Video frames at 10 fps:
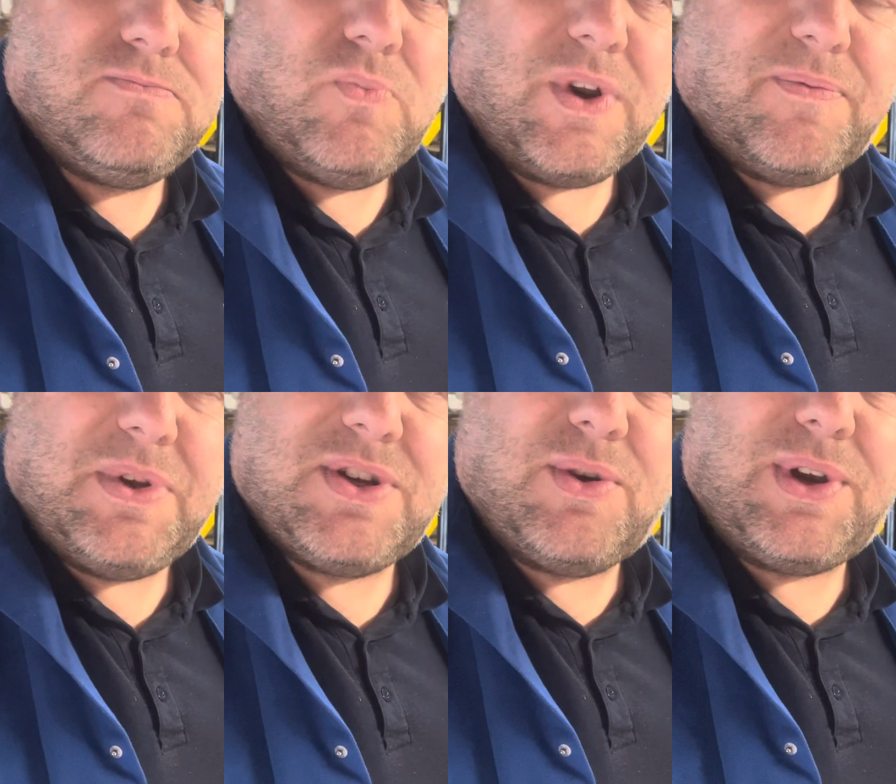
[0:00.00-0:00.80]
What I've
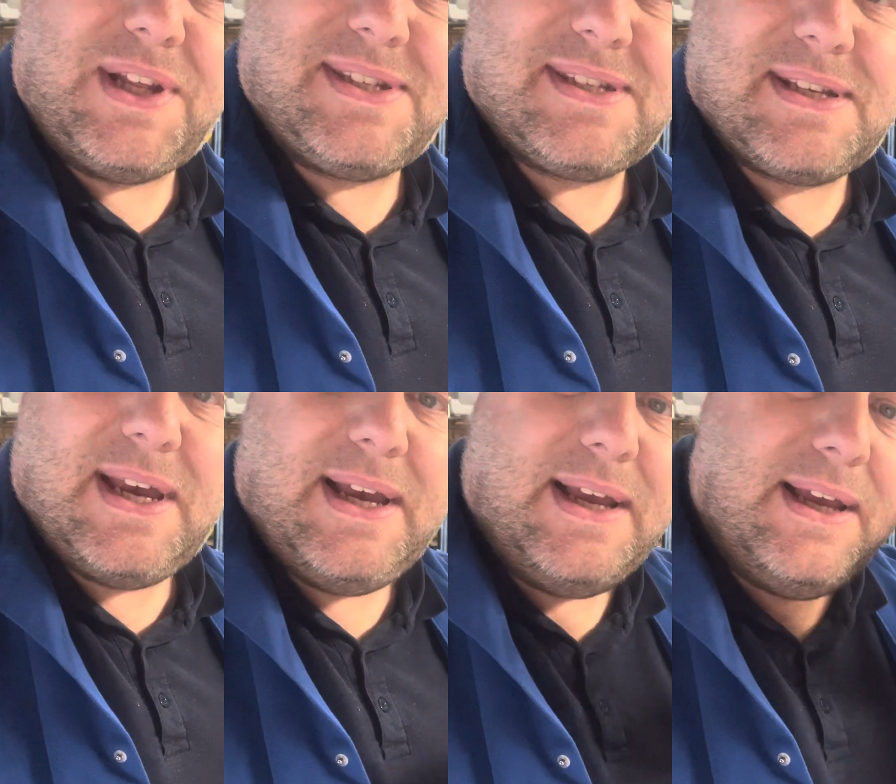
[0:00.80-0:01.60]
been told, less
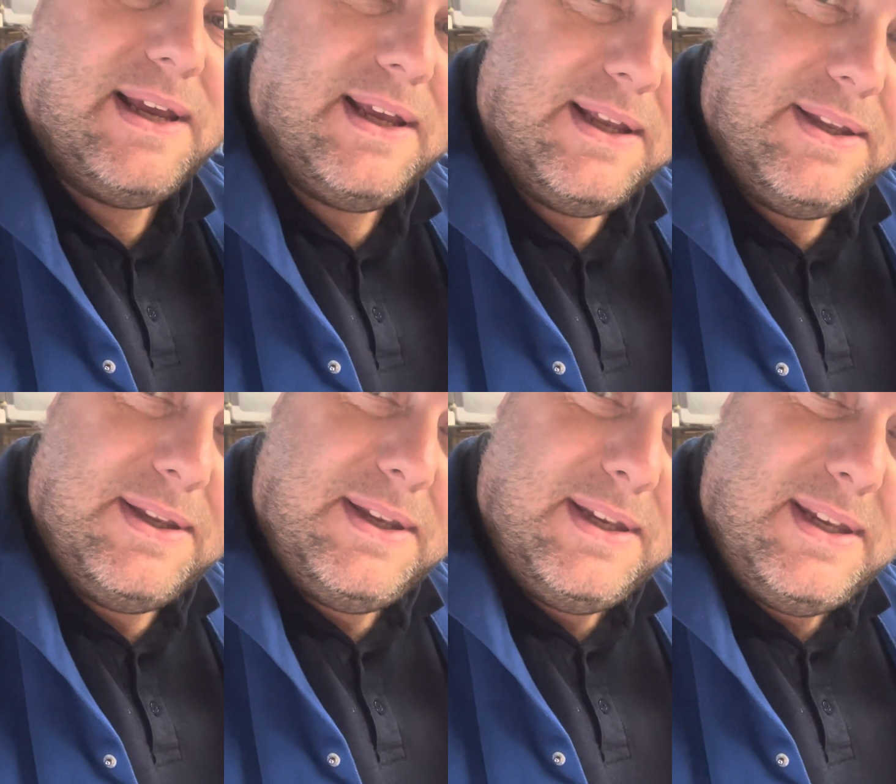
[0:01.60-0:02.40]

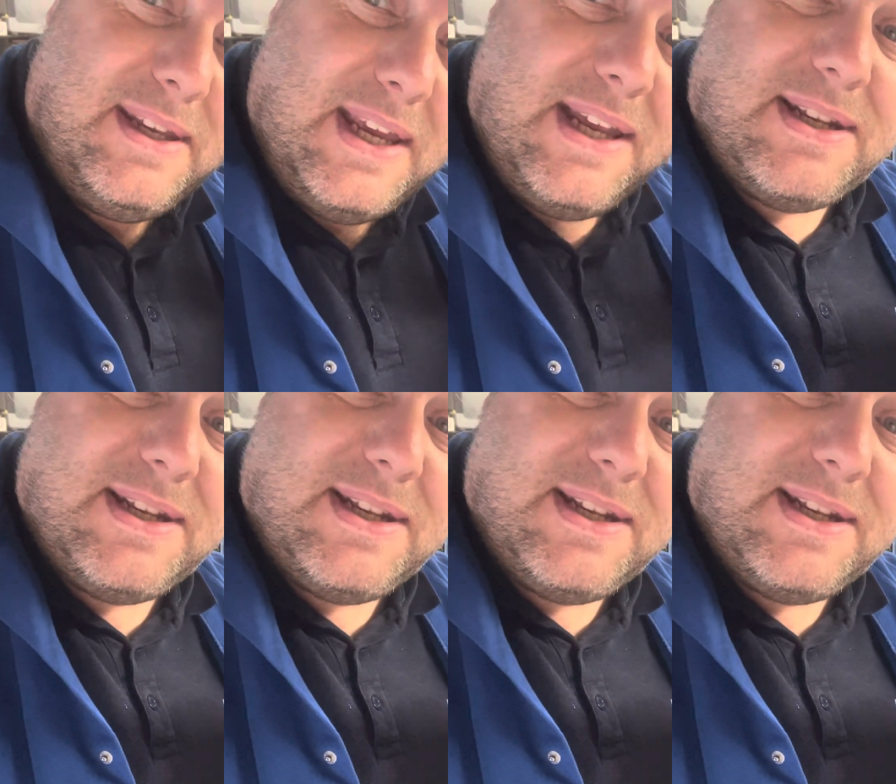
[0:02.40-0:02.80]
heat